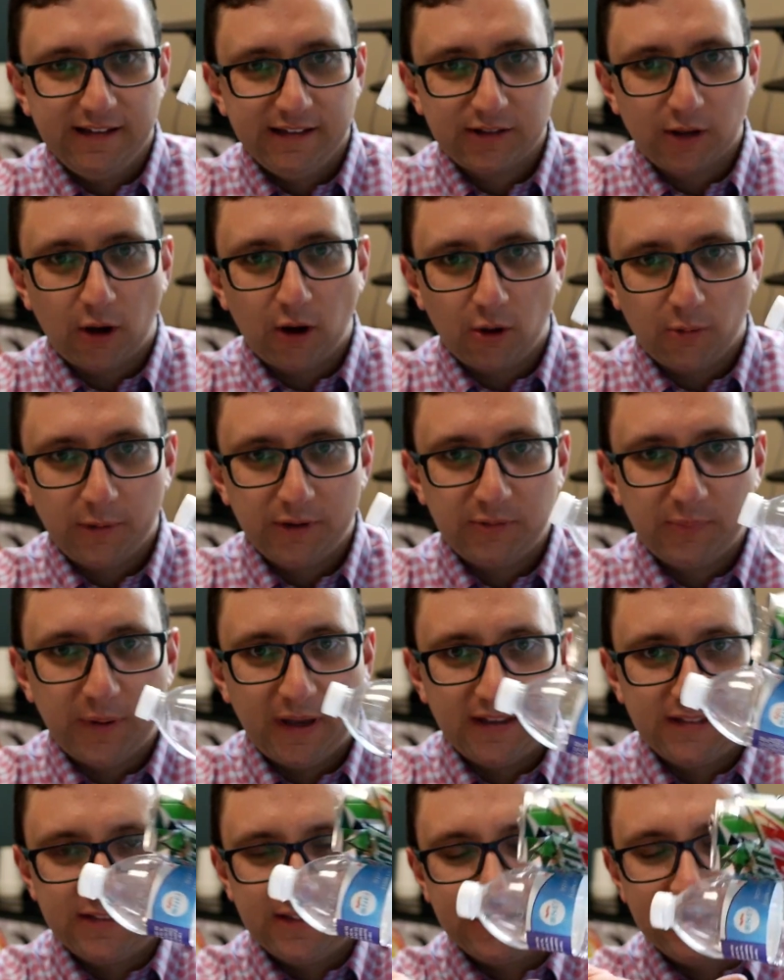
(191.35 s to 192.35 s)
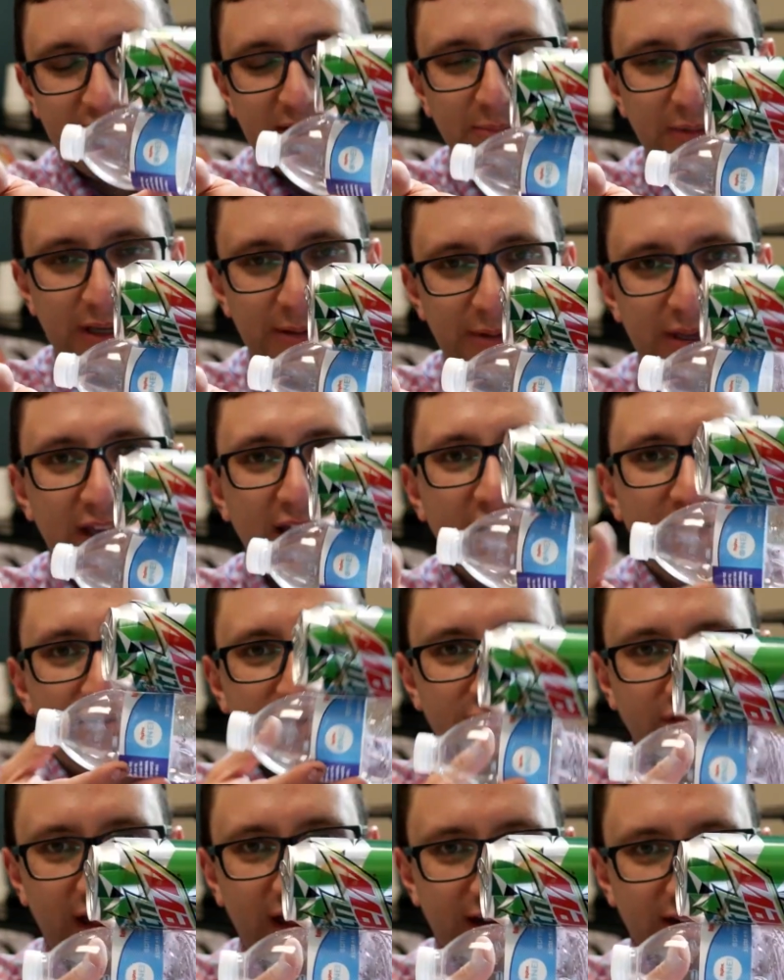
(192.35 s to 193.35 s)
It is always best to keep baby
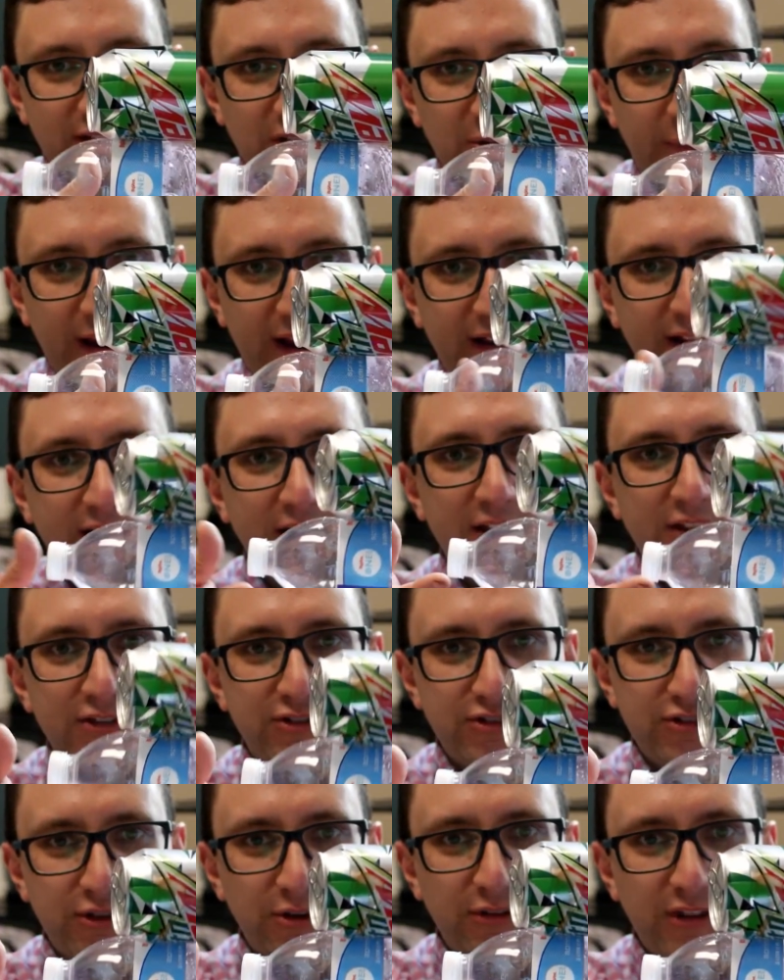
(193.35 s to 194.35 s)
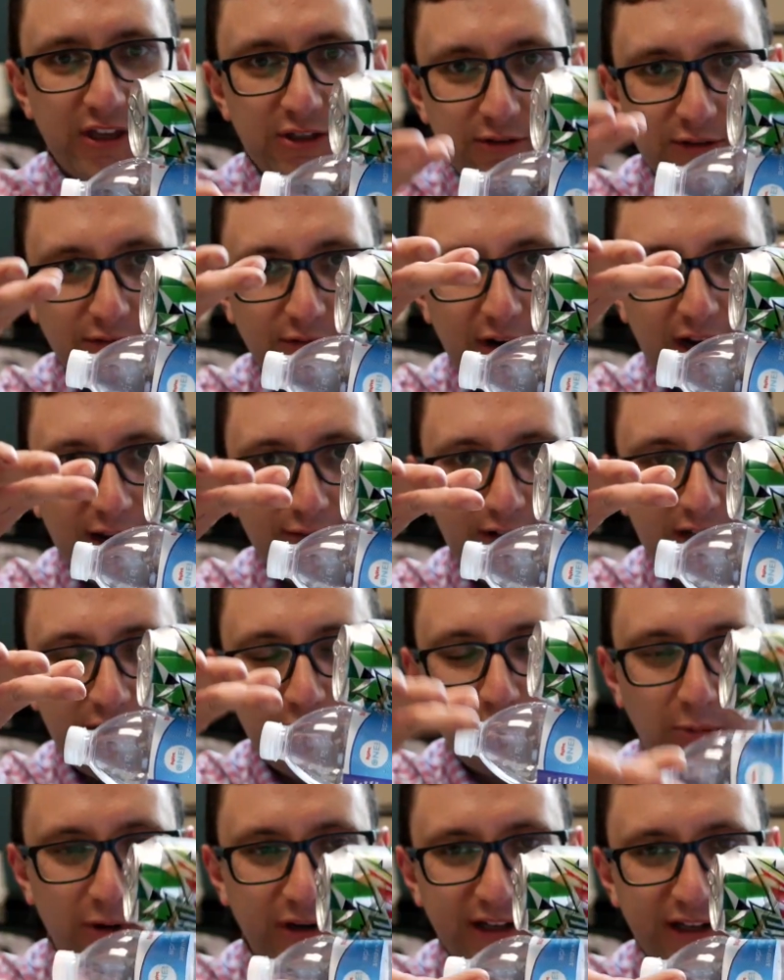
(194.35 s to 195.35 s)
flat on their back so that you have
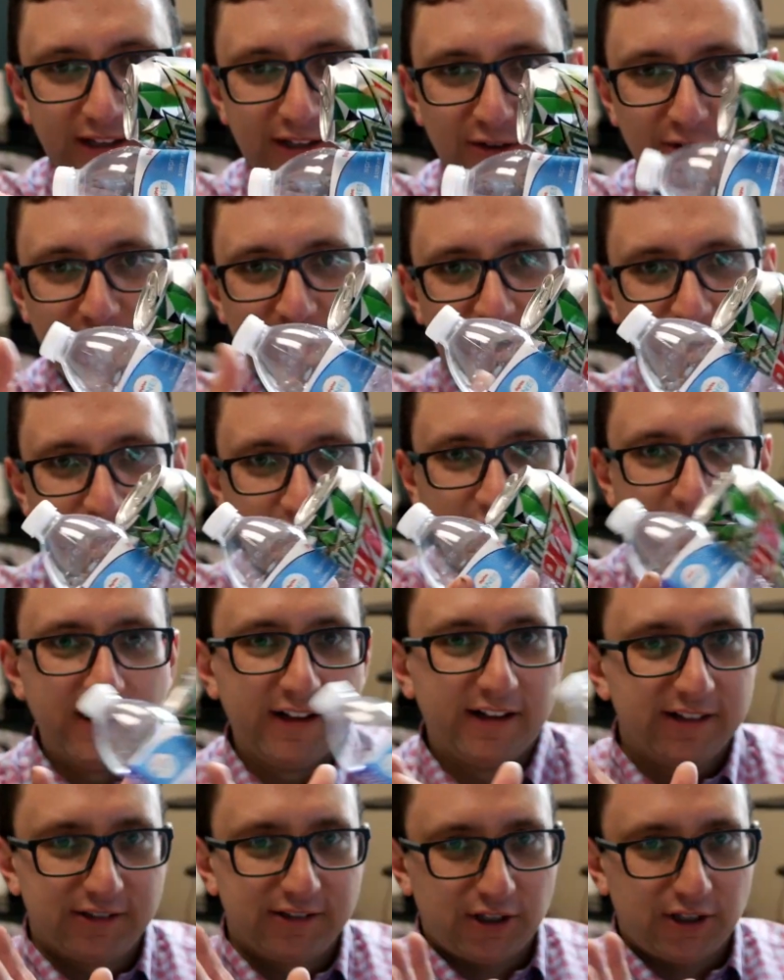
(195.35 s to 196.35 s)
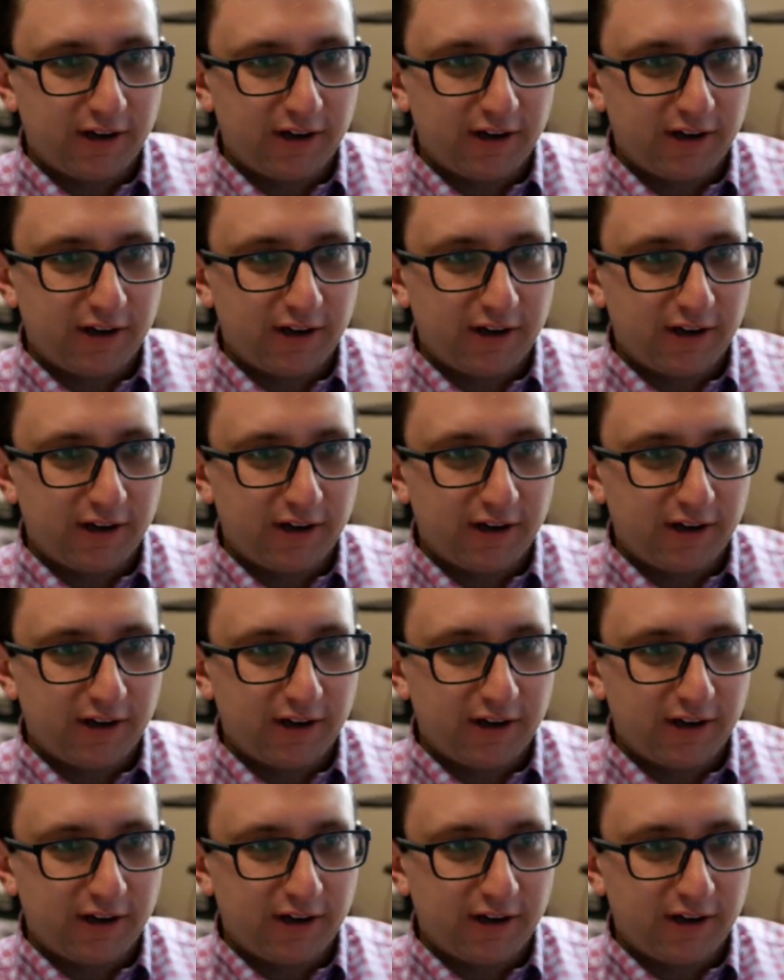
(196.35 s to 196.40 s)
gravity working in your favor.